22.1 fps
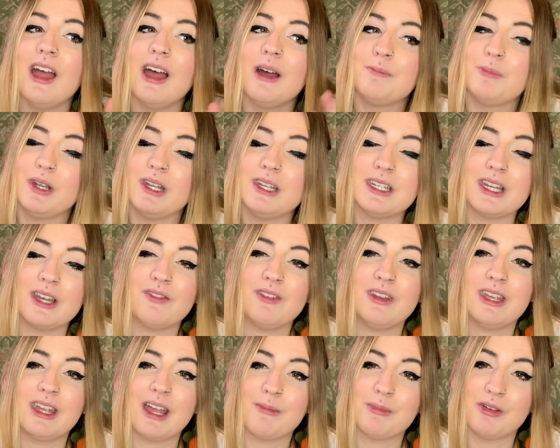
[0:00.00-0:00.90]
But it
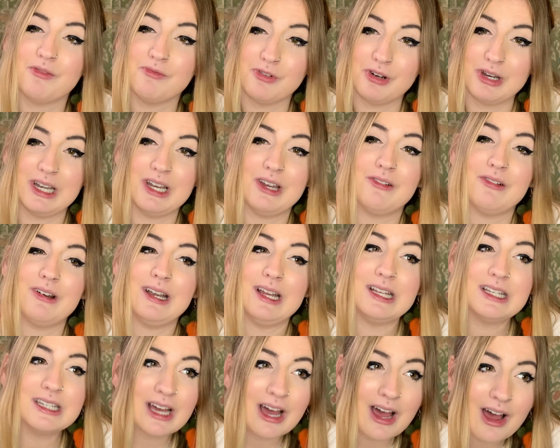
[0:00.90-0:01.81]
definitely can be really
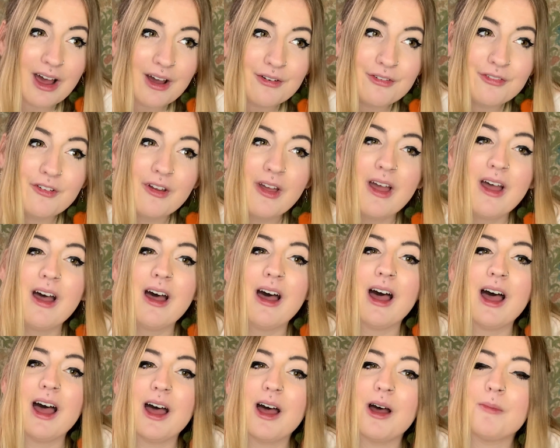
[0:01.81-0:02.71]
tough.
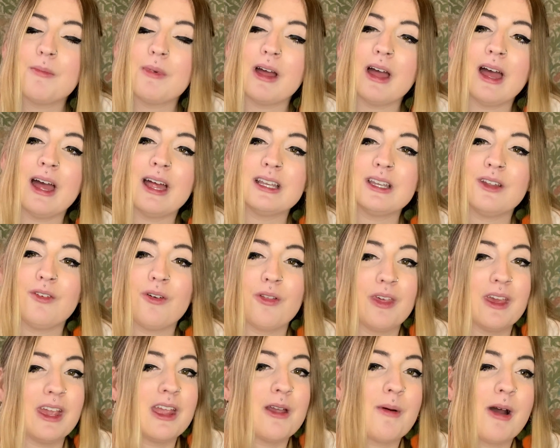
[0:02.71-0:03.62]
And if you're
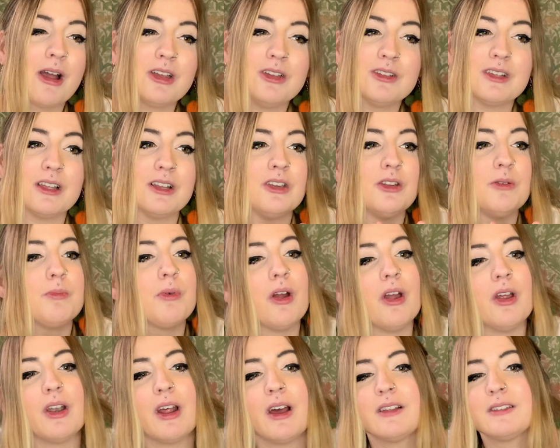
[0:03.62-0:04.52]
thinking about using new
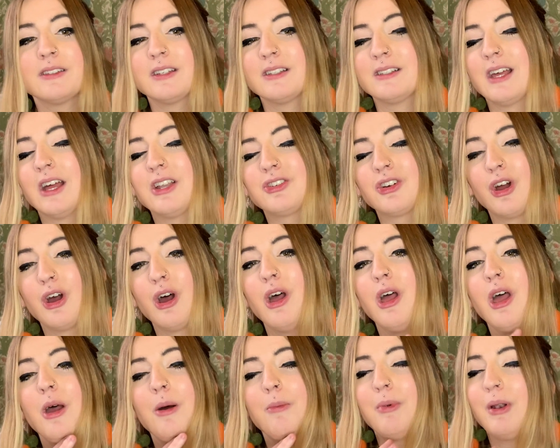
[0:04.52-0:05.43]
pronouns, etc.,
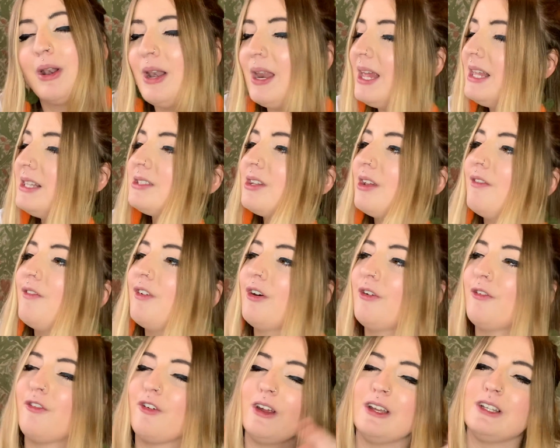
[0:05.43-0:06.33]
please do
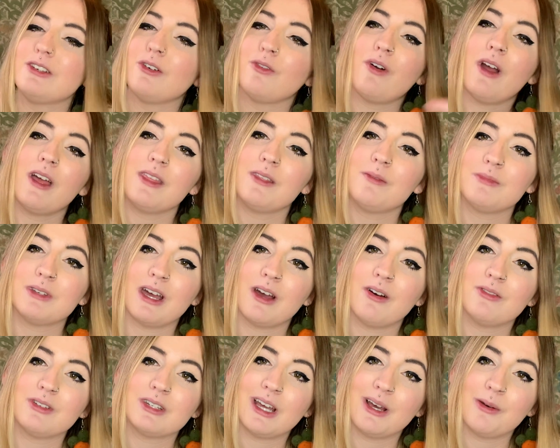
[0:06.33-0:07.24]
feel free to write them
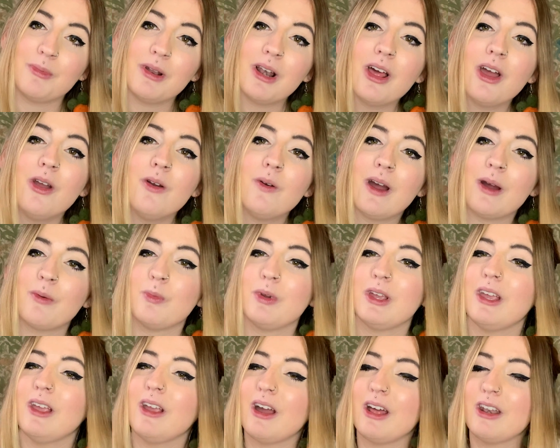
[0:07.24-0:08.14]
down below, and we
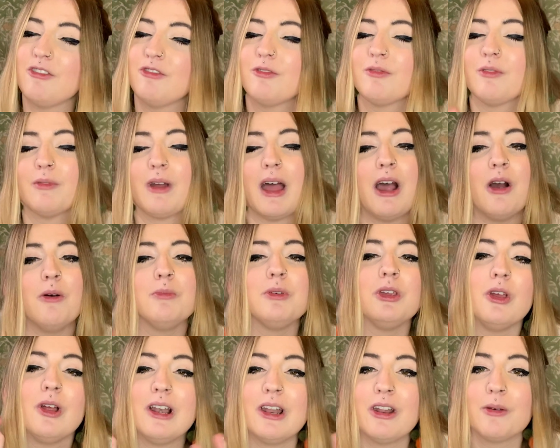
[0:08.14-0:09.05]
can kind of help
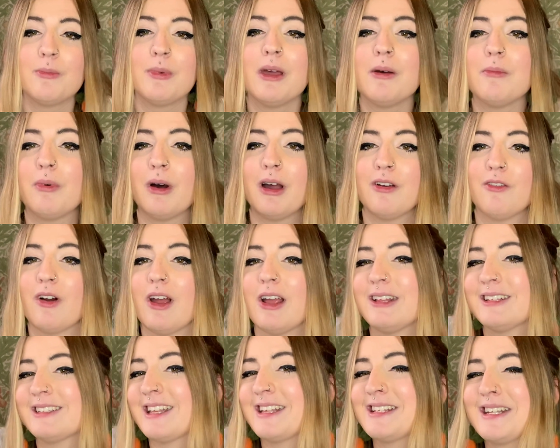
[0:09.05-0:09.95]
you a little bit by
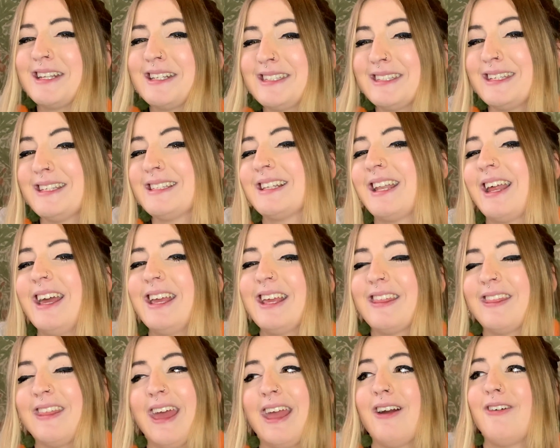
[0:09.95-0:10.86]
writing sentences
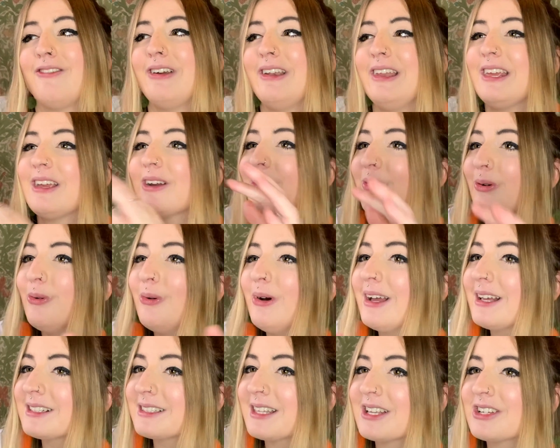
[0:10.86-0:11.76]
like "they are really cool,"
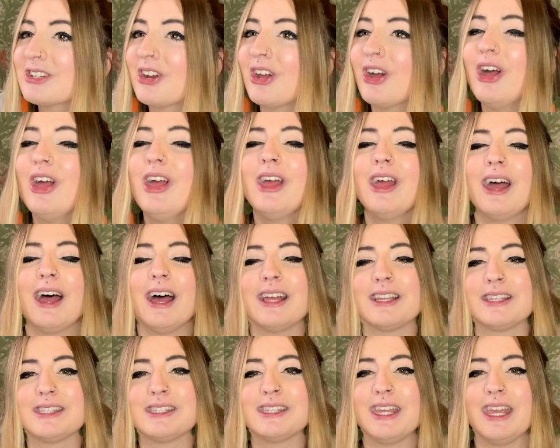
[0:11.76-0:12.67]
etc.,
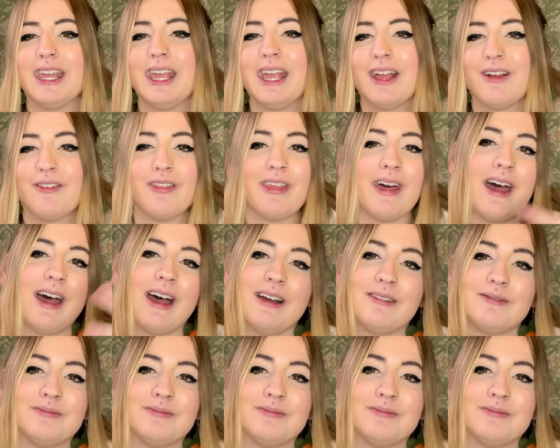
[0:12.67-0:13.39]
and see if that